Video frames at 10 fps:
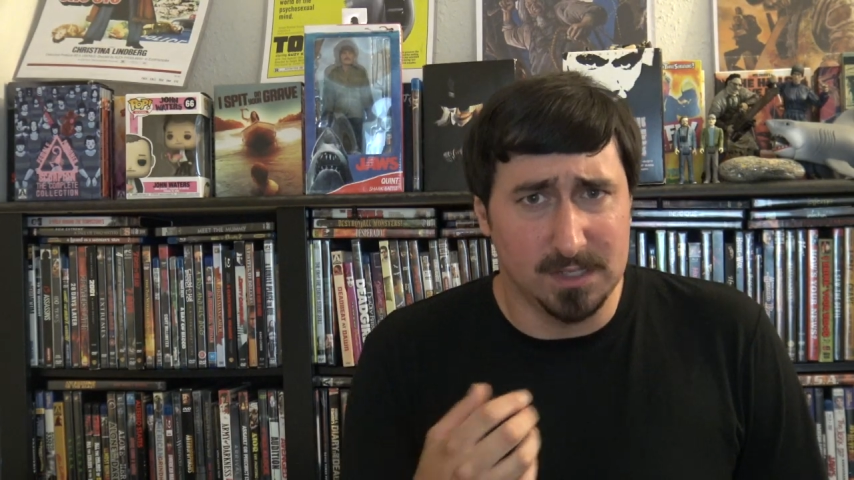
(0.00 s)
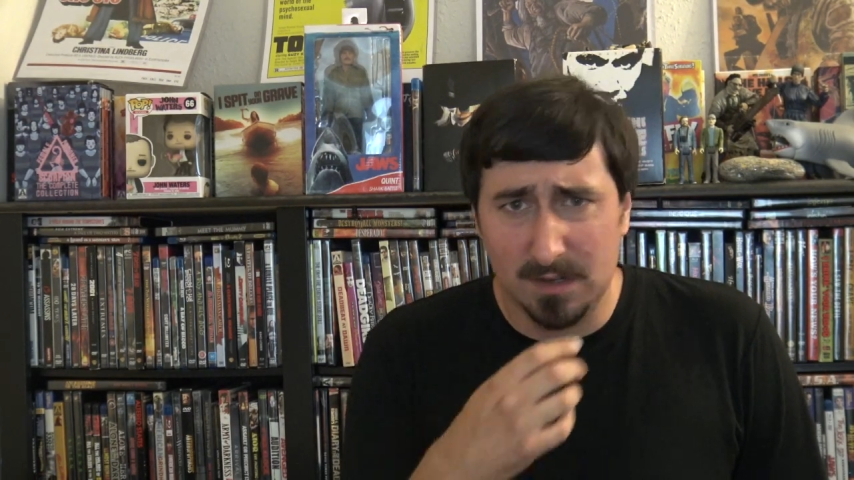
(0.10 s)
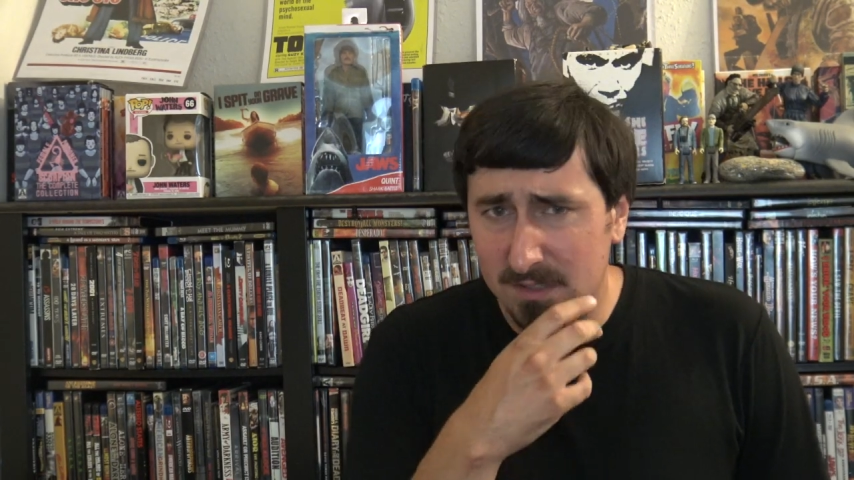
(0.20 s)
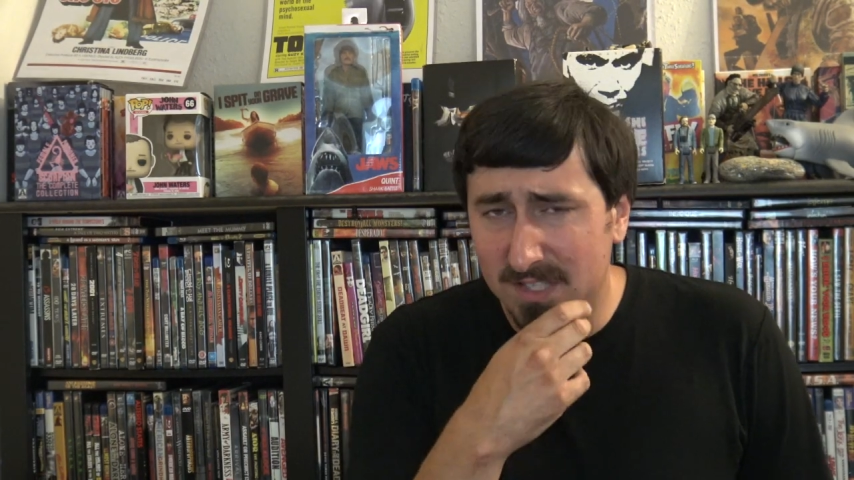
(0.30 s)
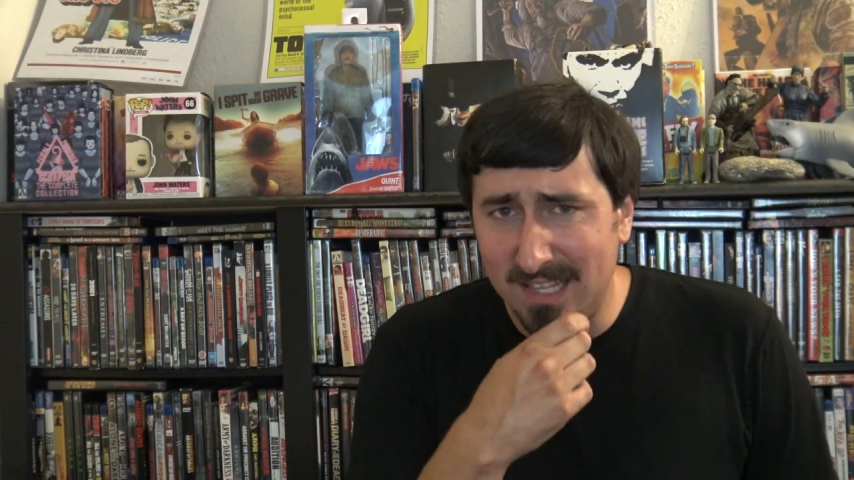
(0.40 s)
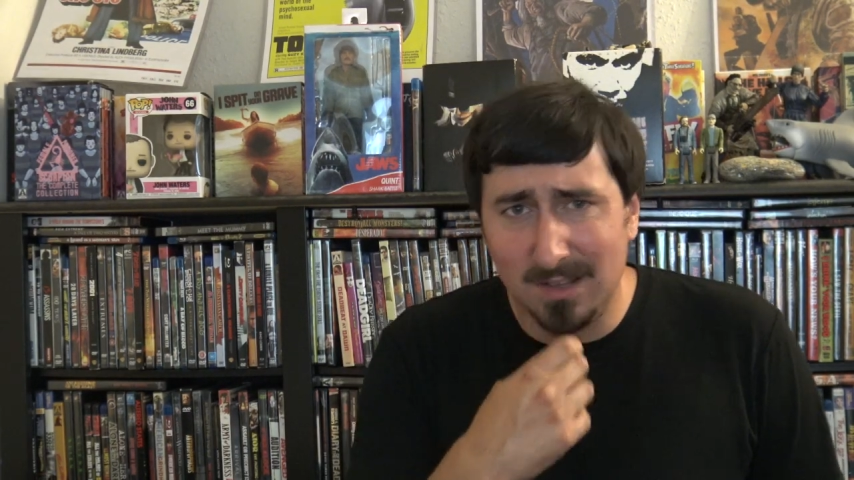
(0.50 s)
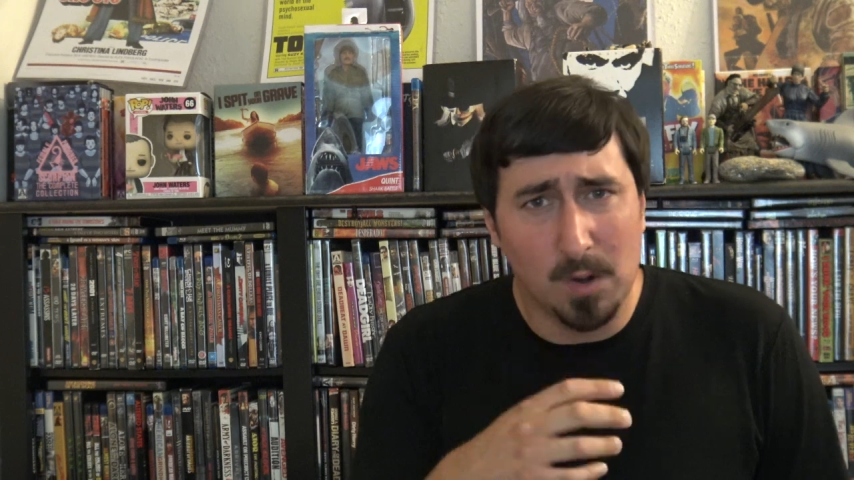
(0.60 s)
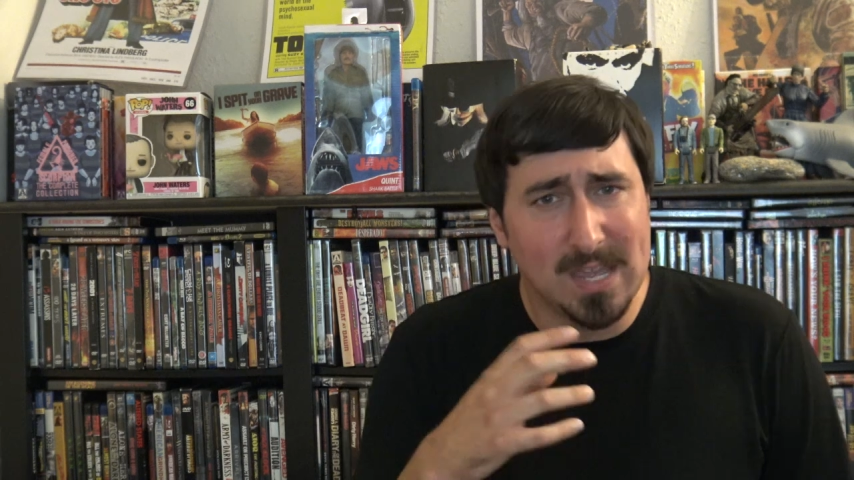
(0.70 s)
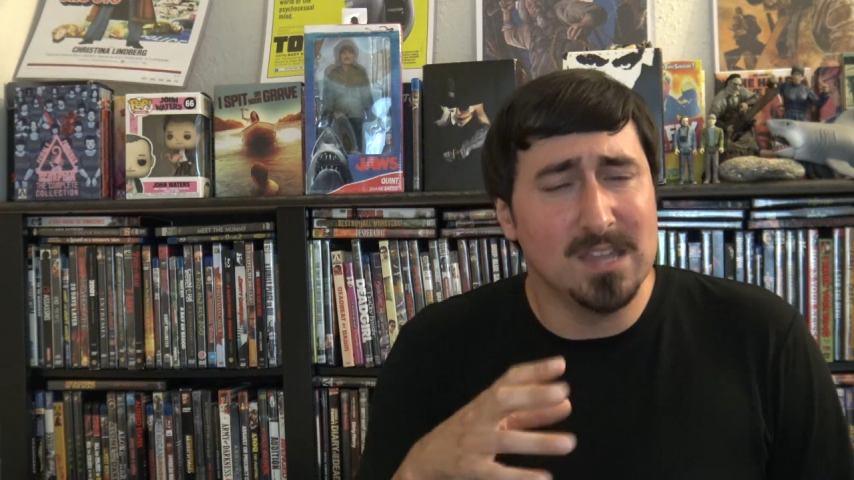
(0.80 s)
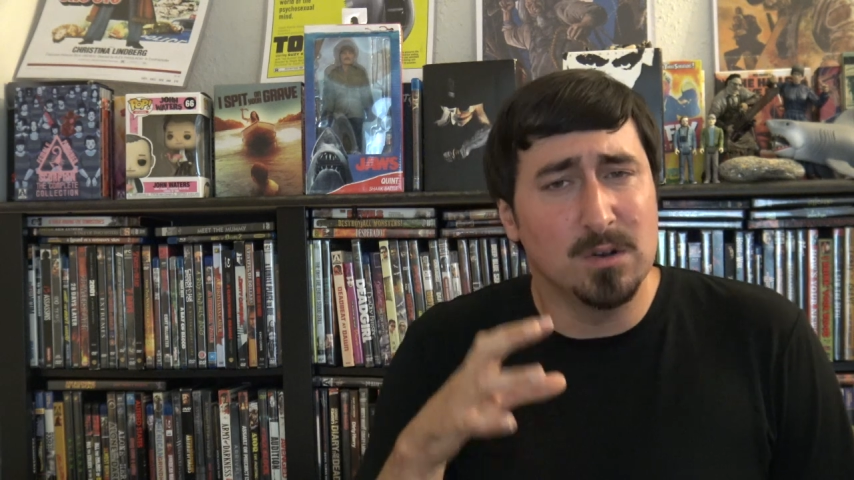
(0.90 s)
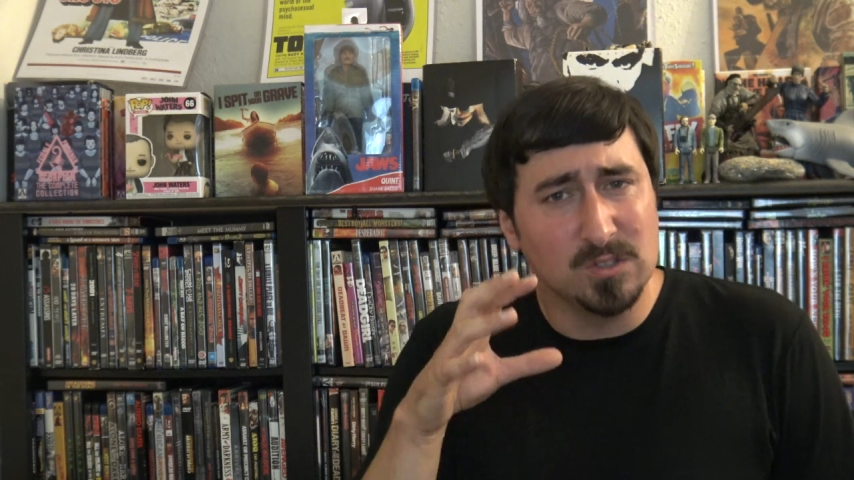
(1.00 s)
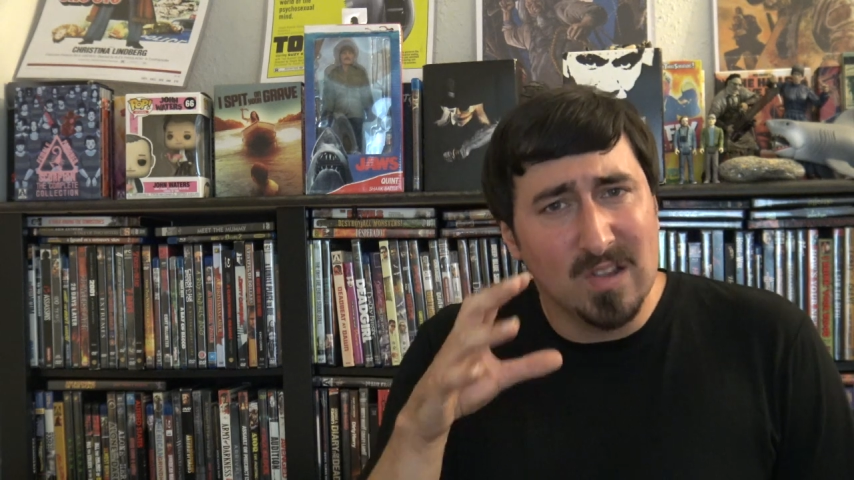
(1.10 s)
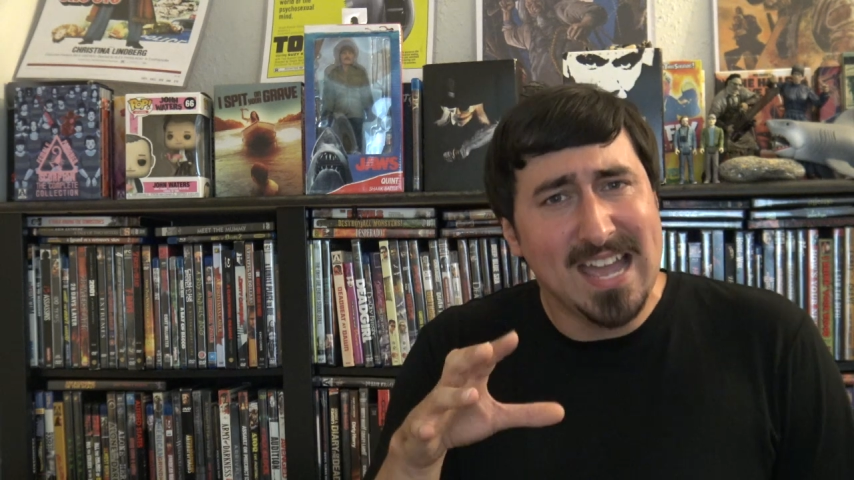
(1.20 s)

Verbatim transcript: You know, it's like, the, okay, those